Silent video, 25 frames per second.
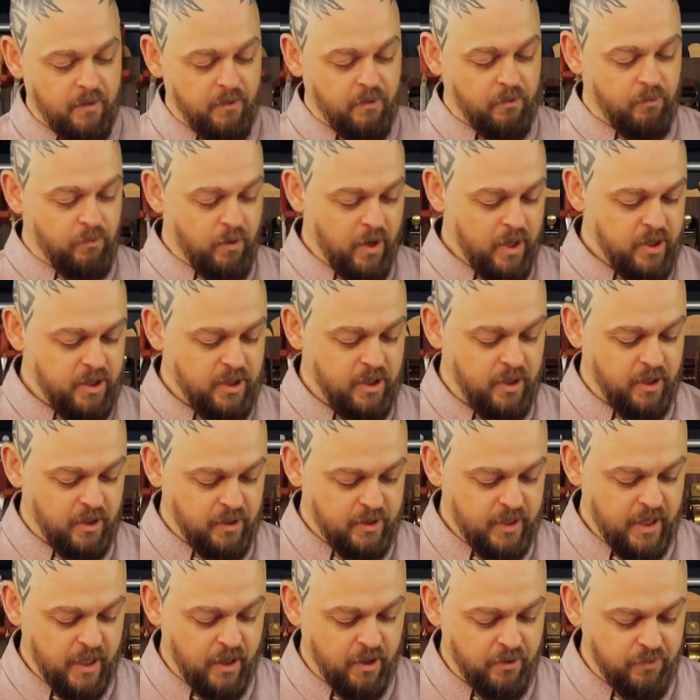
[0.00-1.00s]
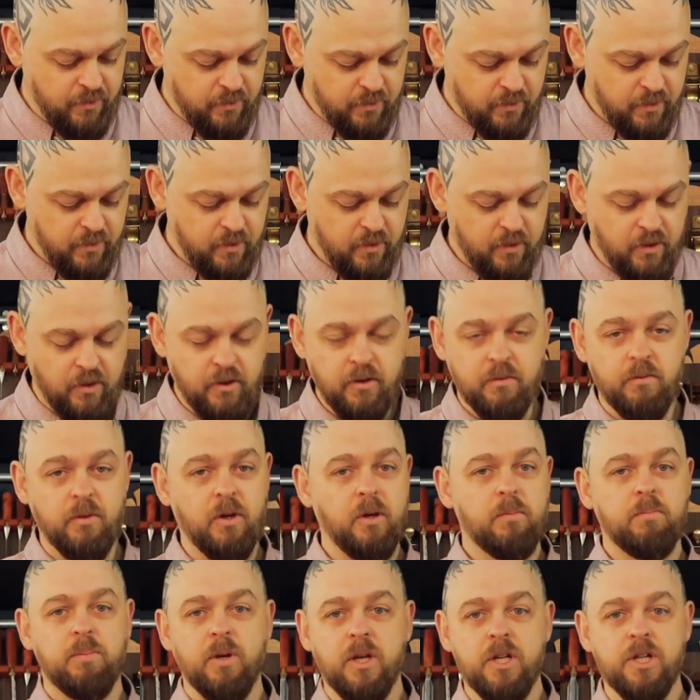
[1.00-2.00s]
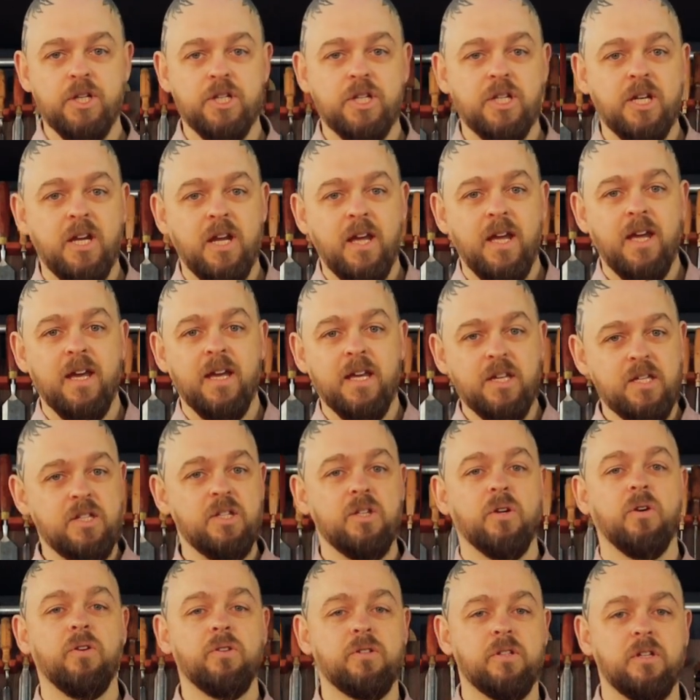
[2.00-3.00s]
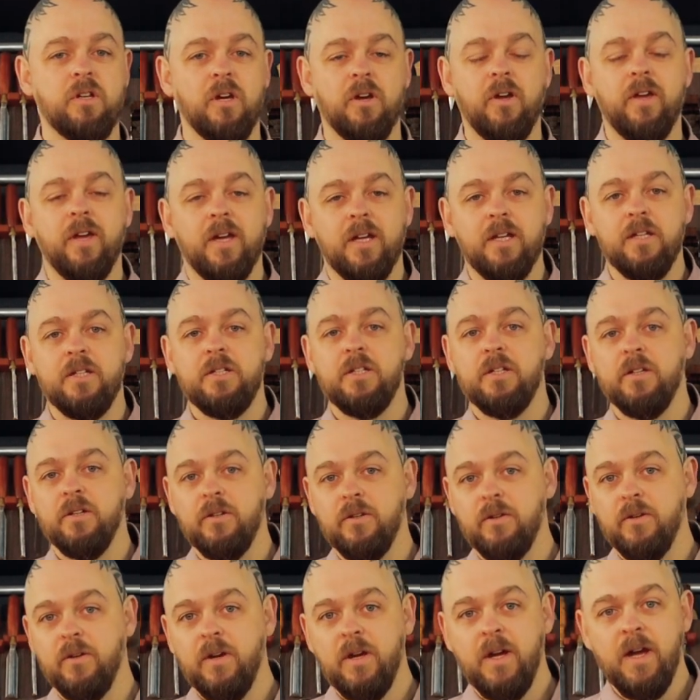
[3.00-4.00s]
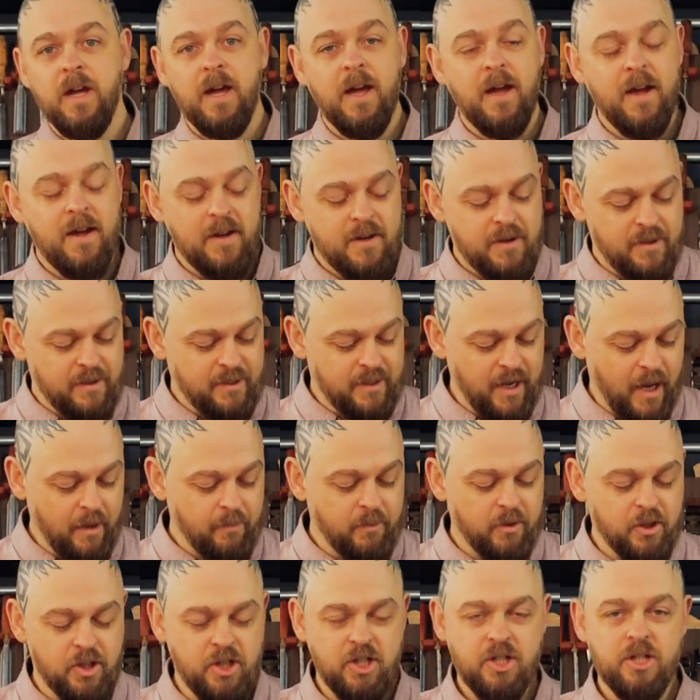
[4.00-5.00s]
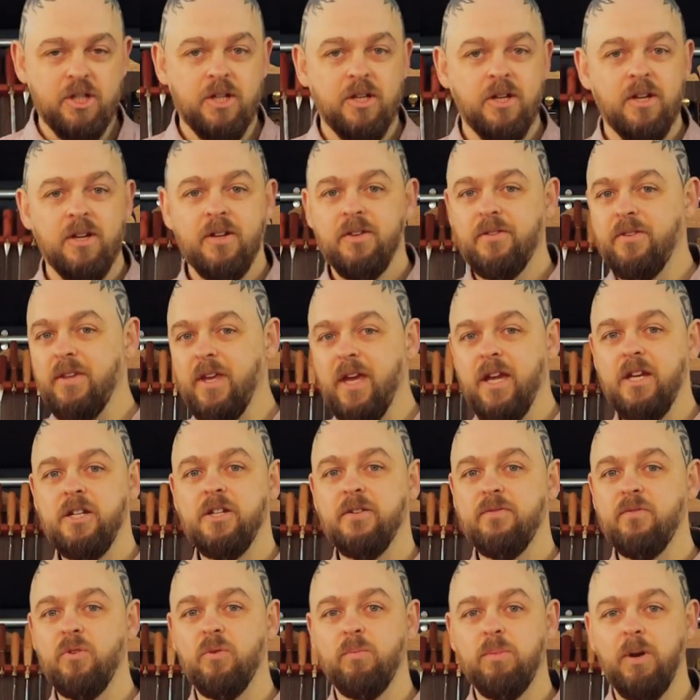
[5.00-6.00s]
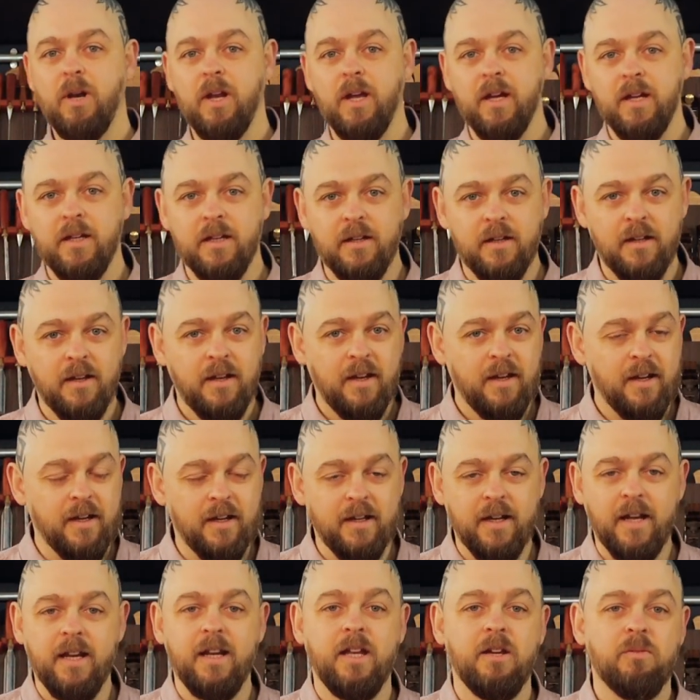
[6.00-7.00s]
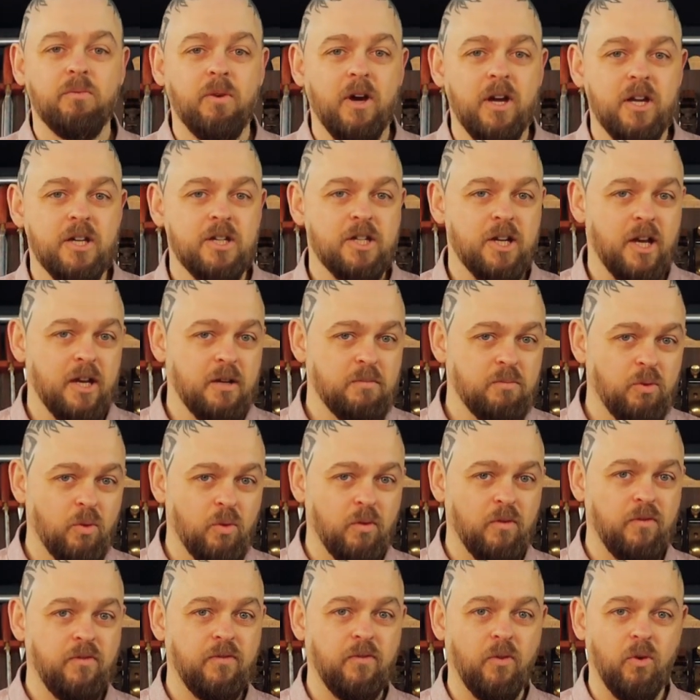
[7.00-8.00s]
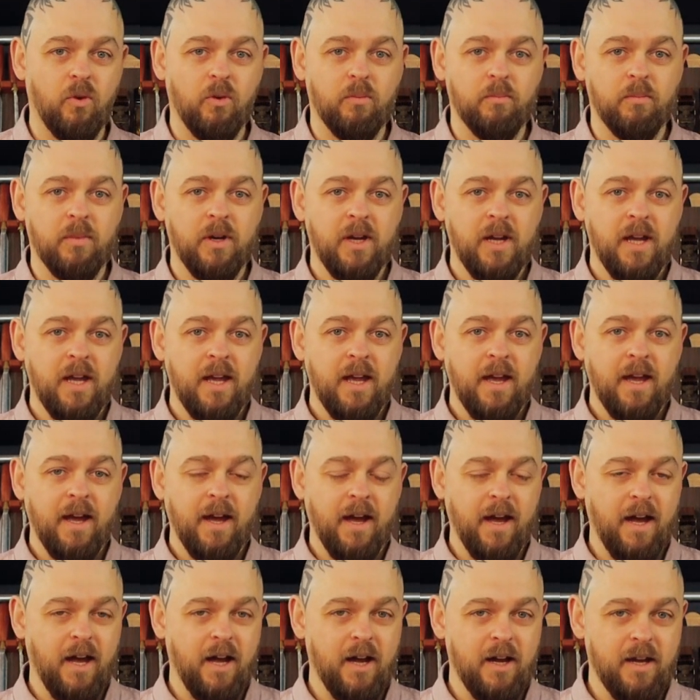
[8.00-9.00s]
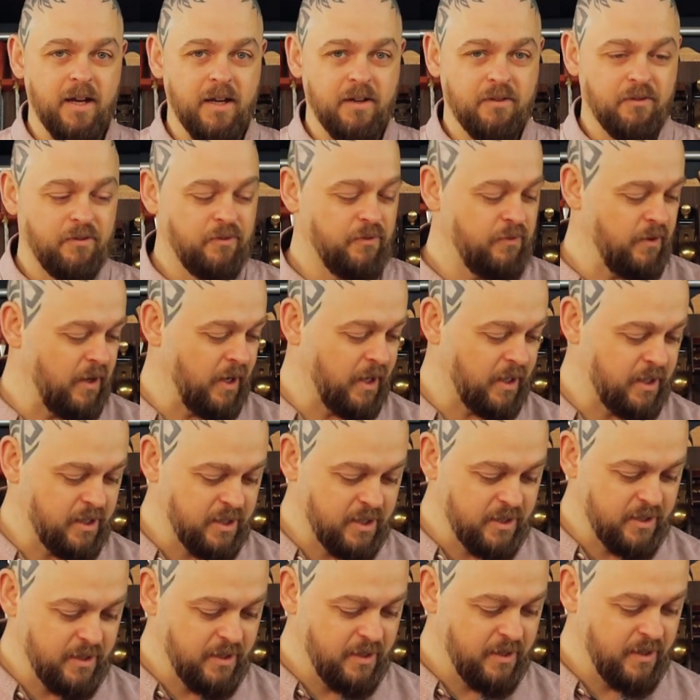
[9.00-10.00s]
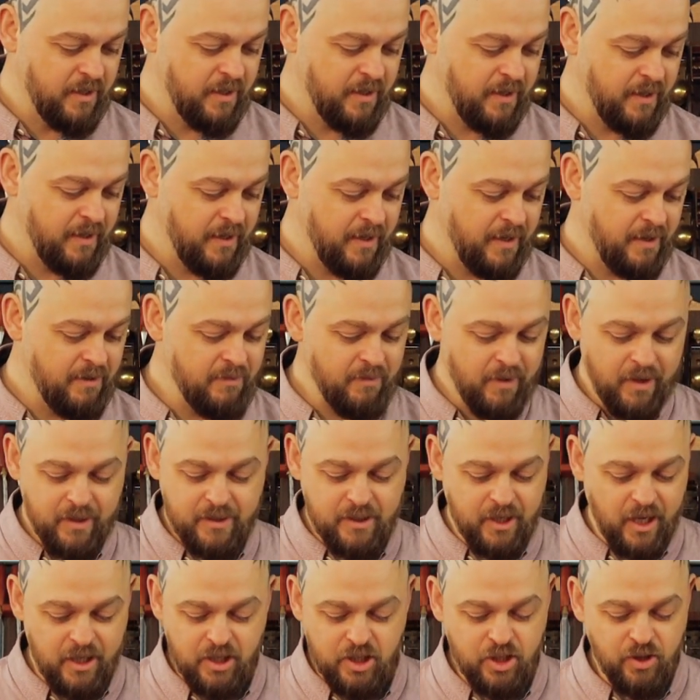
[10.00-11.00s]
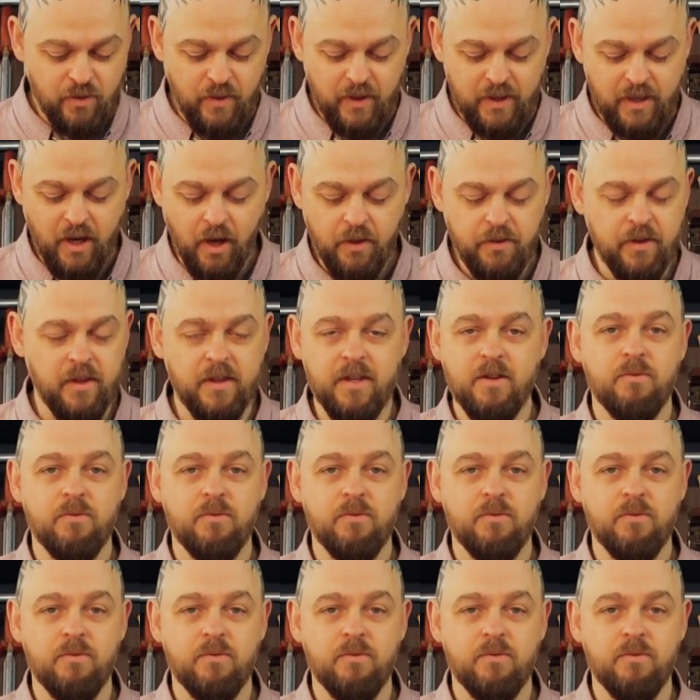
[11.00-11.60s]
Resting it down on a workbench is not going to damage the edge of your plane in any way, shape or form. In fact, it's doing nothing.